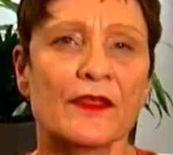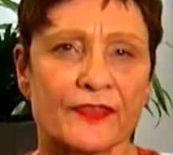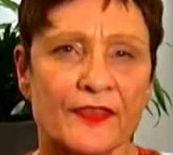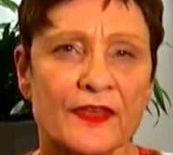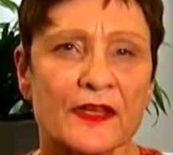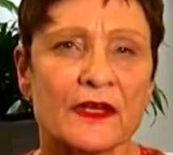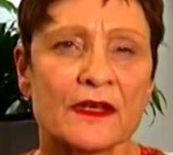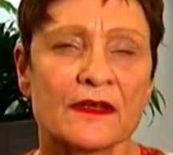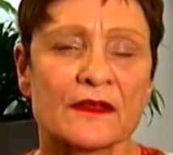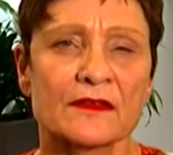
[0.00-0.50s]

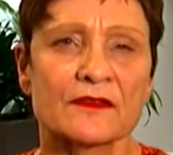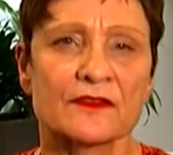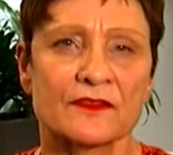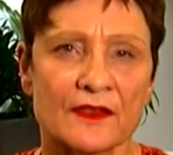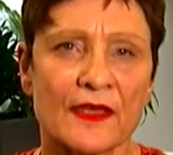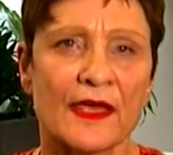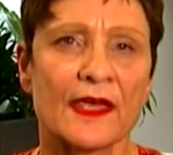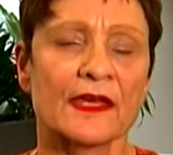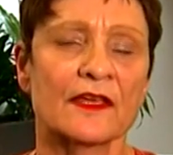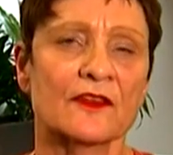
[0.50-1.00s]
think
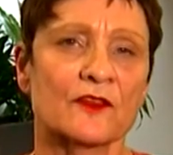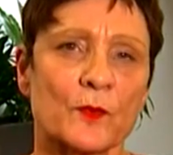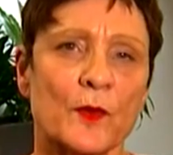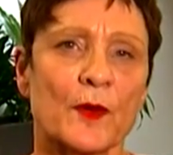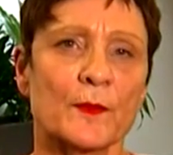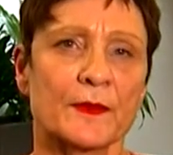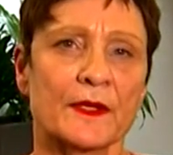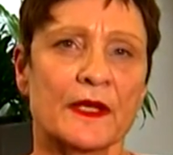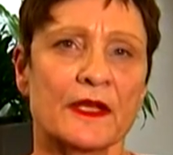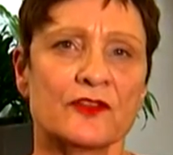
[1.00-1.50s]
saying it's
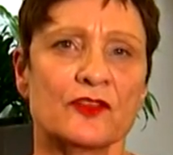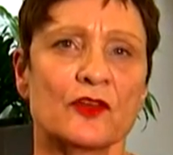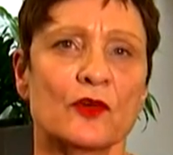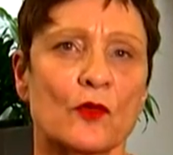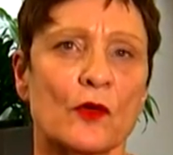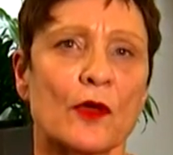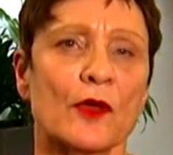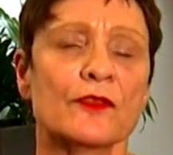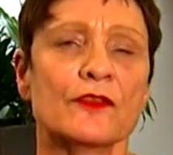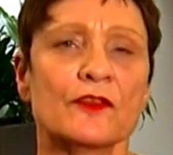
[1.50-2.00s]
population
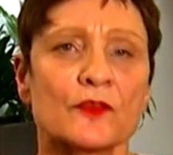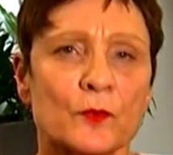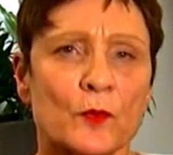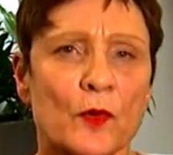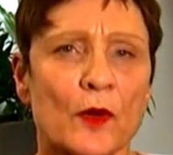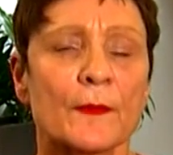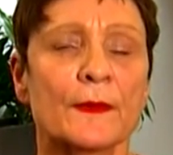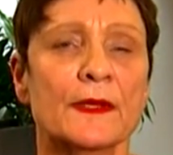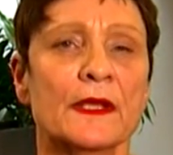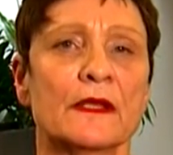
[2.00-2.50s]
growth is
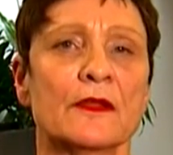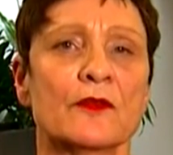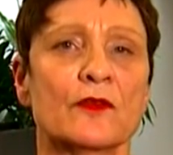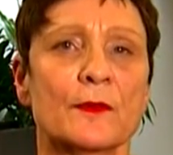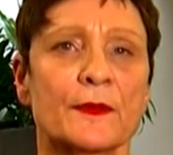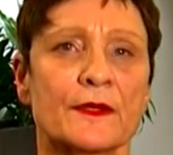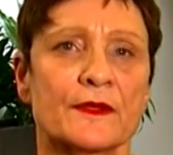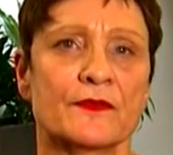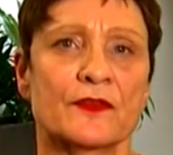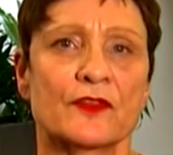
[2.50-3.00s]
probably a little
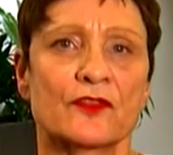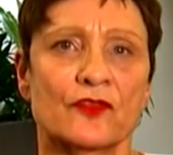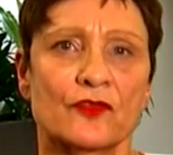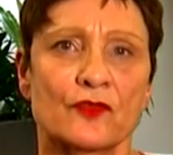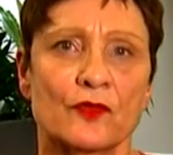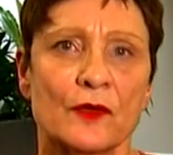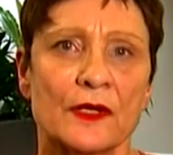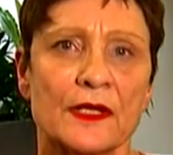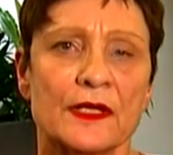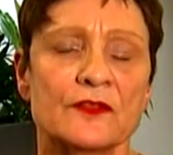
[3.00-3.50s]
bit of a
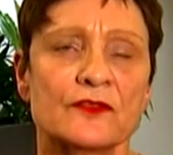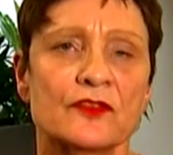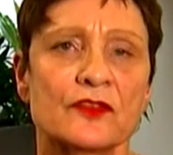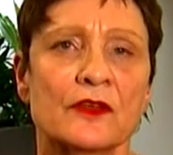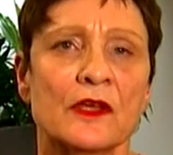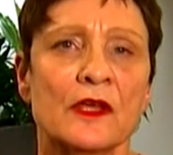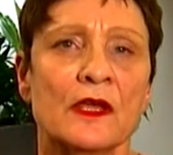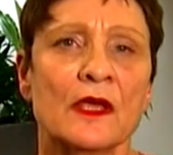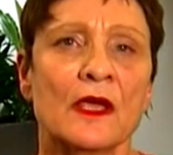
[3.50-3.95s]
stretch.